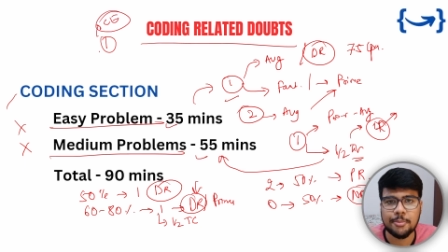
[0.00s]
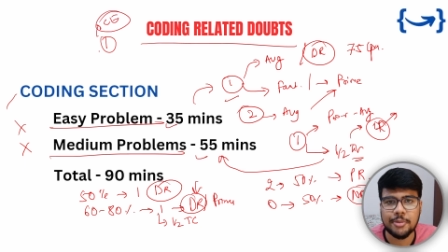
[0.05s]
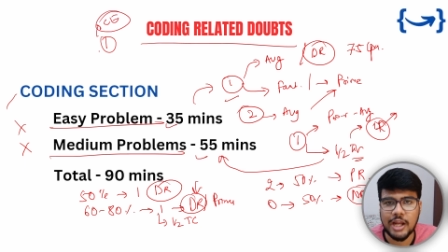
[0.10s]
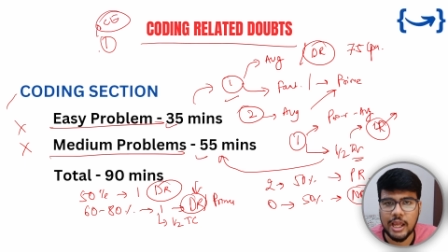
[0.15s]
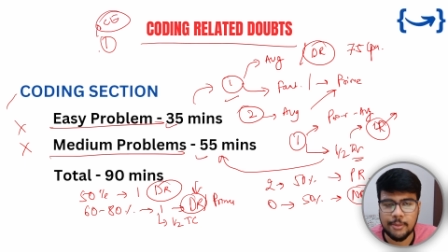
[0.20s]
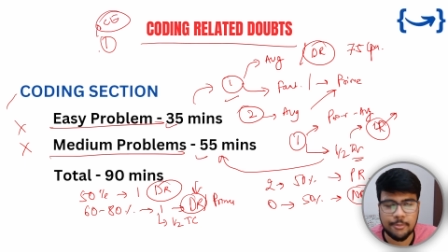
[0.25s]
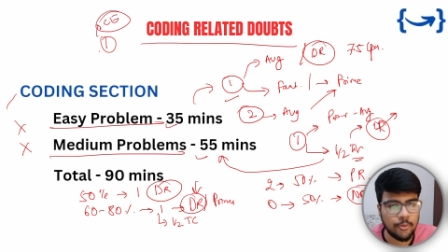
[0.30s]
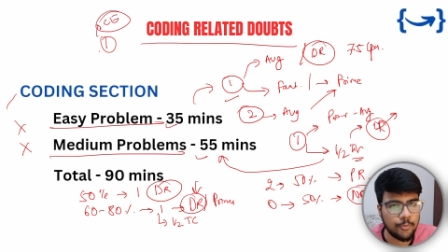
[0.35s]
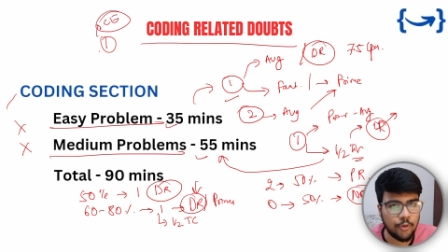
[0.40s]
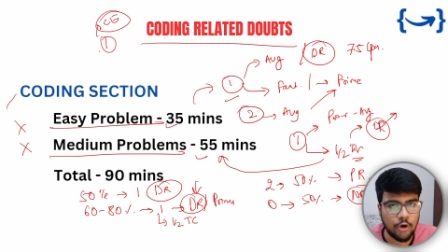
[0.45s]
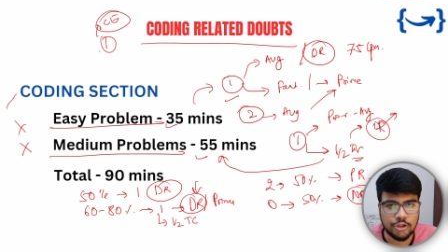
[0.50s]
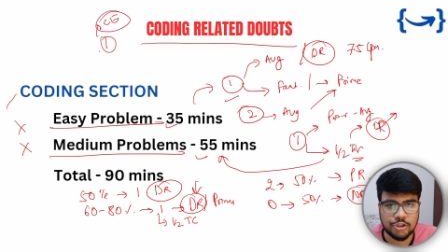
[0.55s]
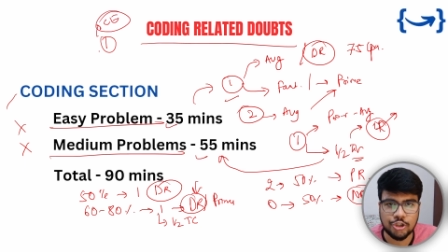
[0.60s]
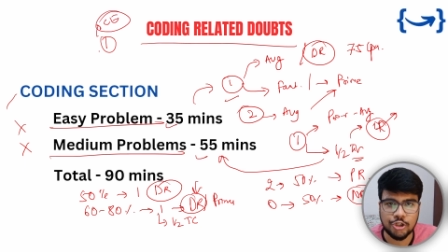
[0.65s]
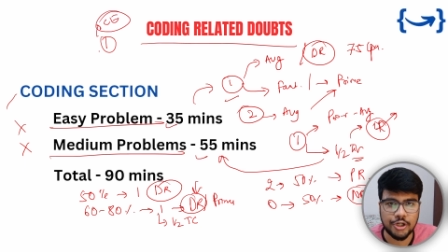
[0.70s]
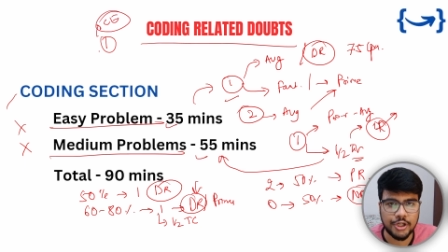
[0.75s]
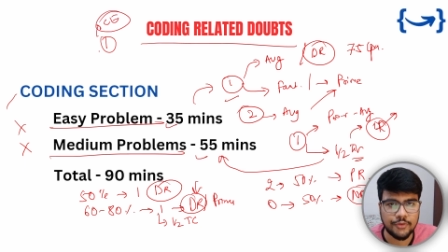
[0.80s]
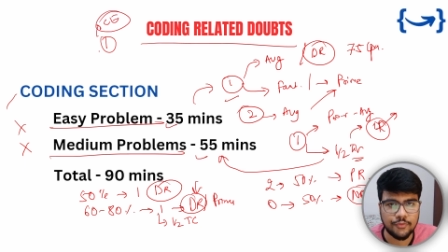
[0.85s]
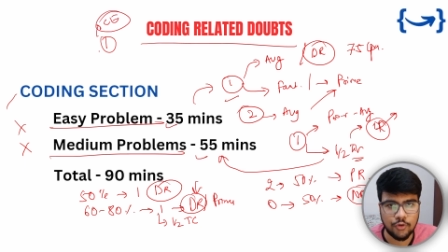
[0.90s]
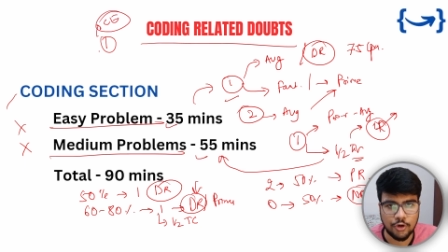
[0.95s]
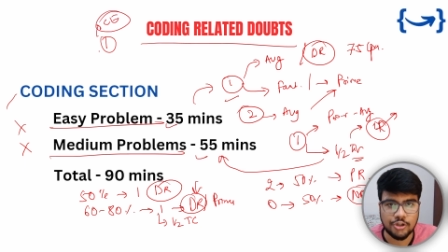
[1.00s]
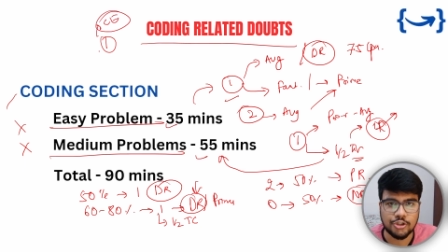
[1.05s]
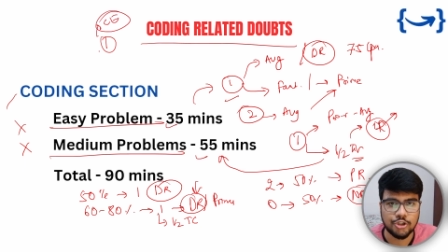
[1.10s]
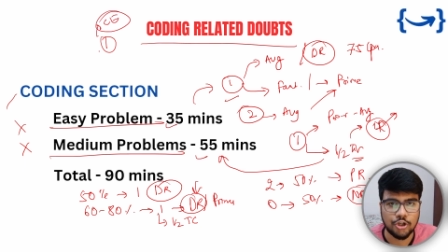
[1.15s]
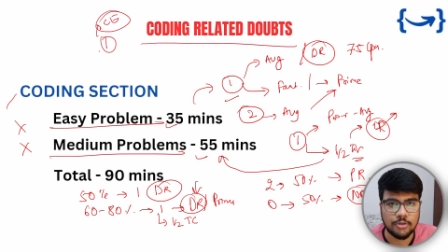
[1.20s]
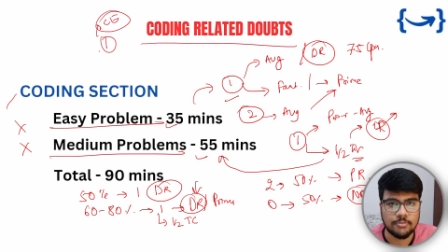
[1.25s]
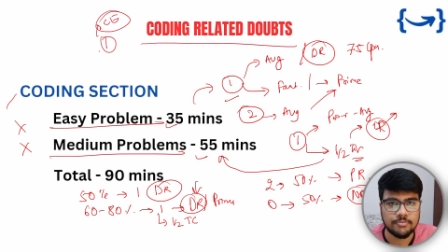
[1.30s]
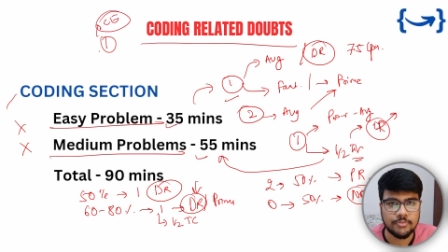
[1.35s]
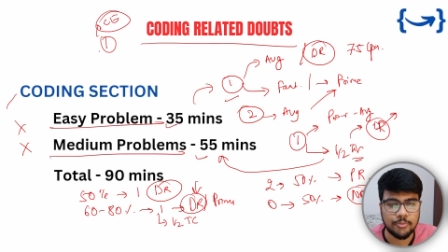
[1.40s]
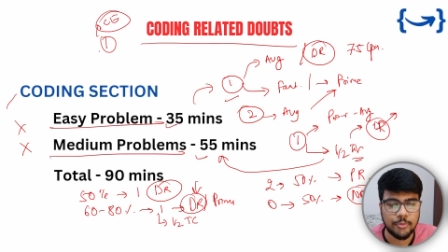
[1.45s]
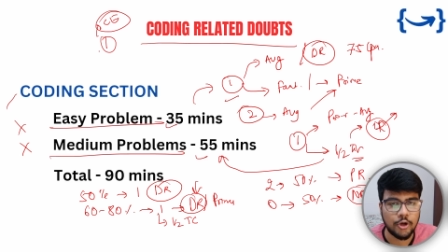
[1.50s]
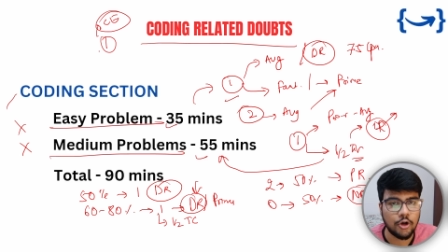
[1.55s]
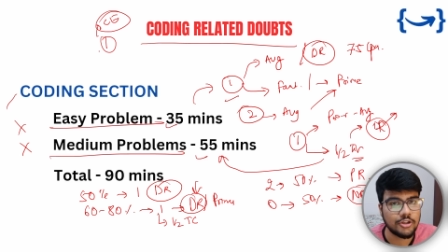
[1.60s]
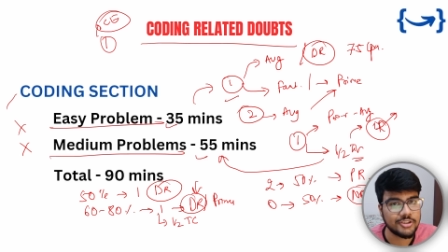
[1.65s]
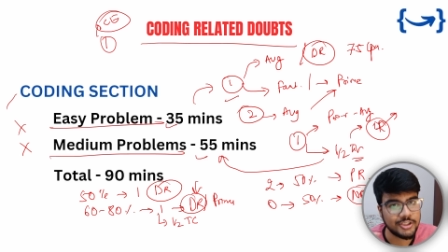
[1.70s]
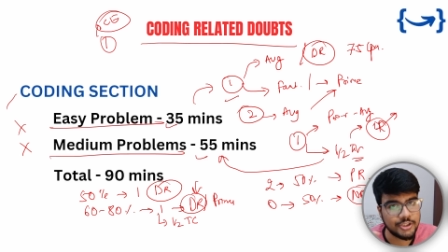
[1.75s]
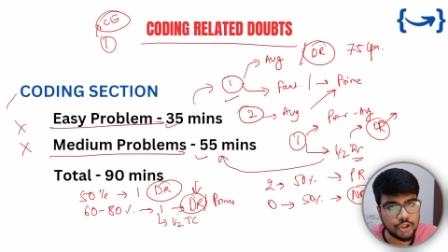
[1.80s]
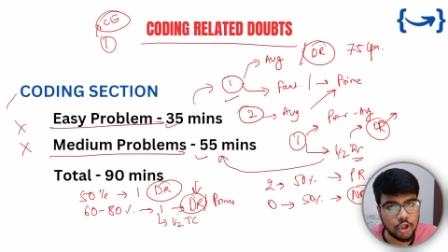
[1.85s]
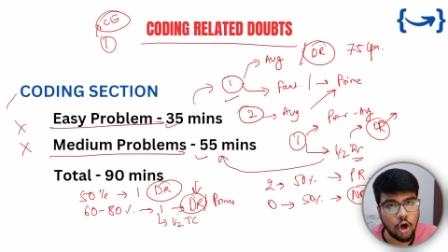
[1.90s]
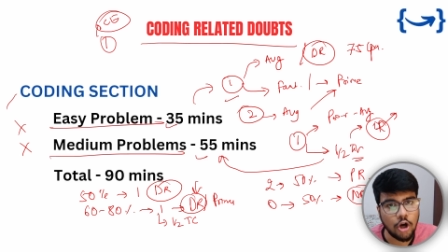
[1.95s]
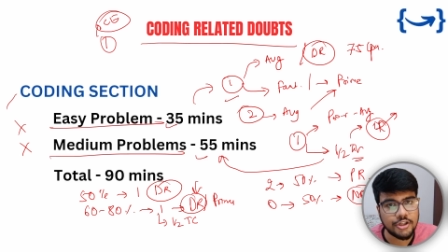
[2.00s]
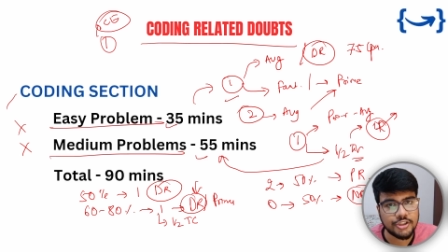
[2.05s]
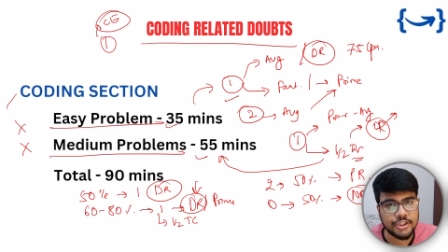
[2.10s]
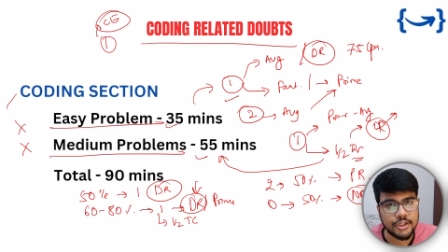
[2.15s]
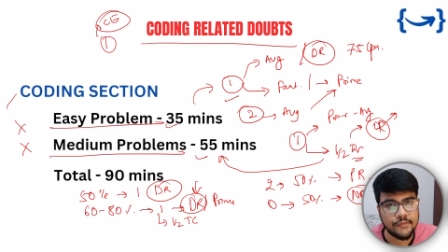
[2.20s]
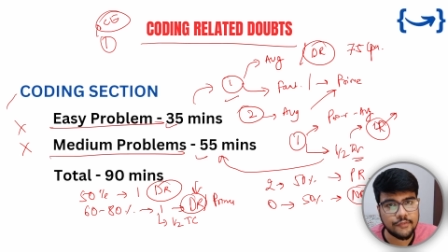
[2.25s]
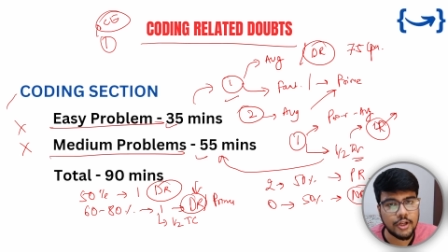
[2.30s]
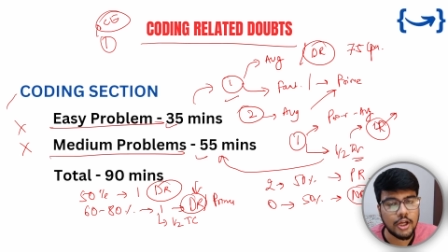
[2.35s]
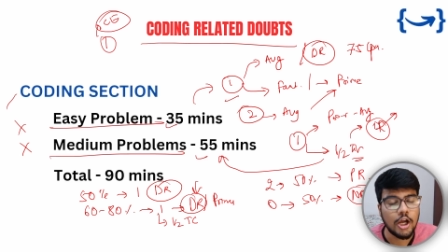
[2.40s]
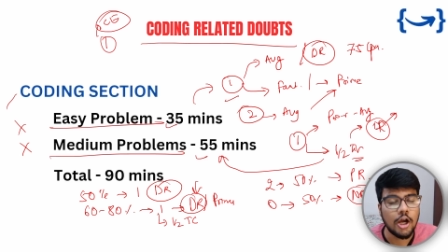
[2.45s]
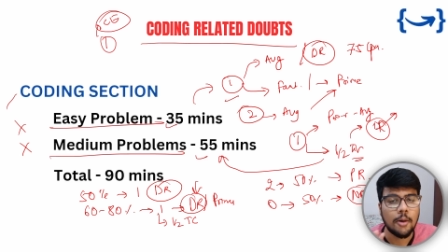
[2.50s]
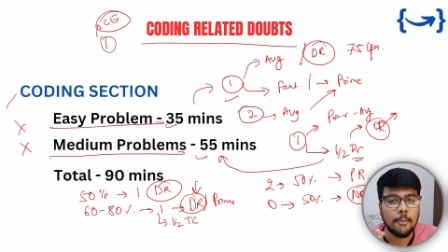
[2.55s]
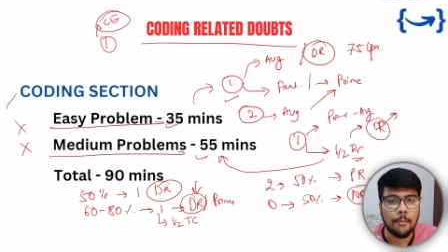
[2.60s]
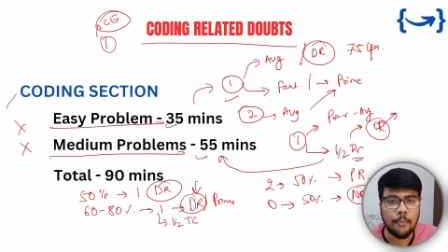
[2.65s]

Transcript: a prime opportunity for sure, because in your shift,